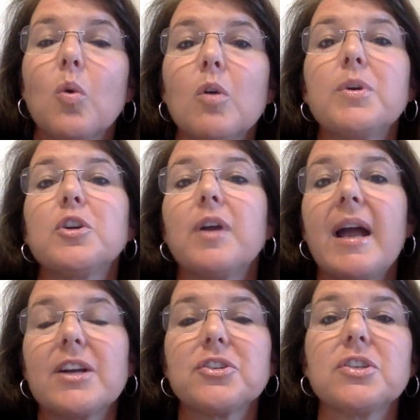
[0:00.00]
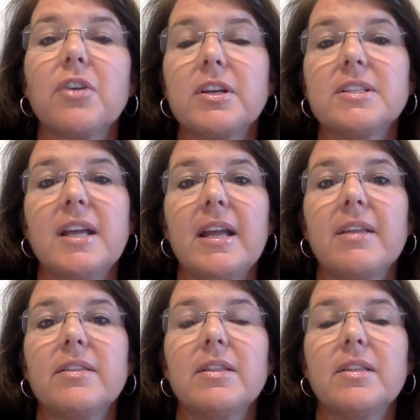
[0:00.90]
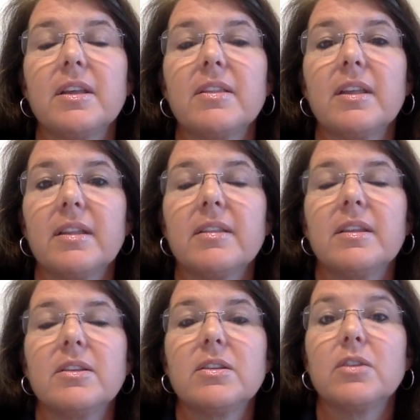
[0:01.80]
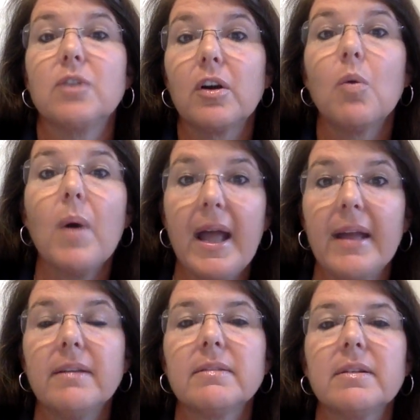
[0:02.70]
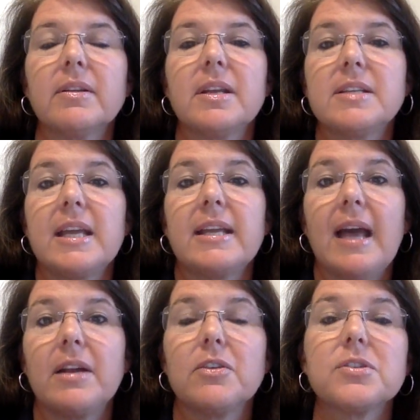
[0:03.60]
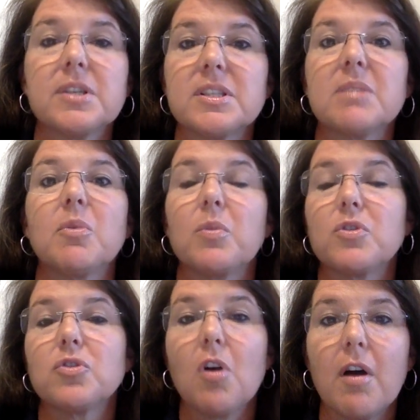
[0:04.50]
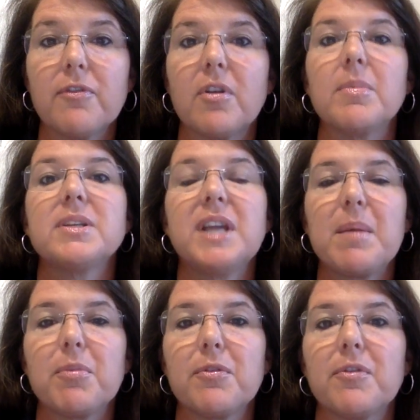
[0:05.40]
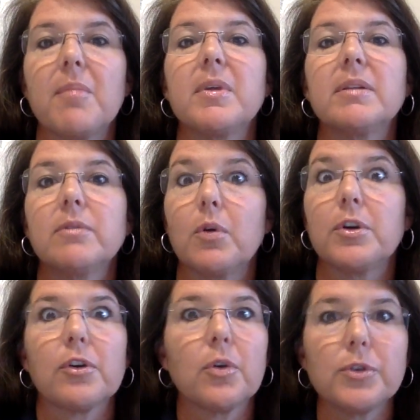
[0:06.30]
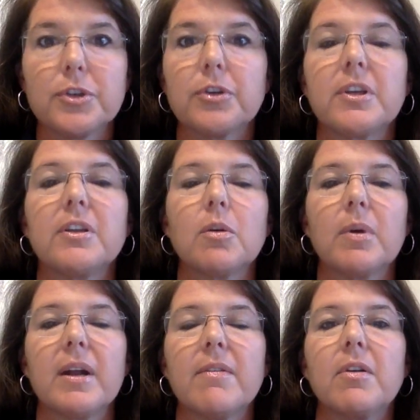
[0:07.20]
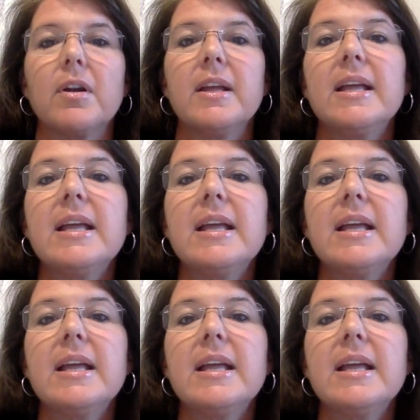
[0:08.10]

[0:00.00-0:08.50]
or when you're actually trying to take the drug away and take it out of your system and withdraw from it, taper from it, or you're cold turkey or whatever,